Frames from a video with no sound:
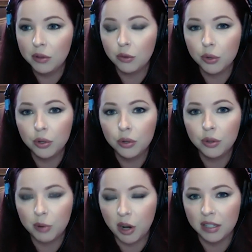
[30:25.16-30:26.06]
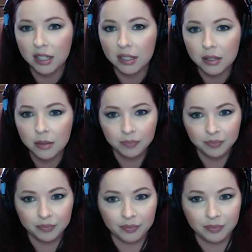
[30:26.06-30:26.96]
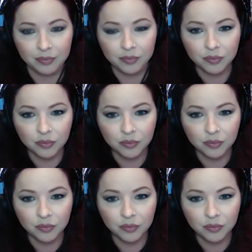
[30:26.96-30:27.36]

yeah. through the process. It's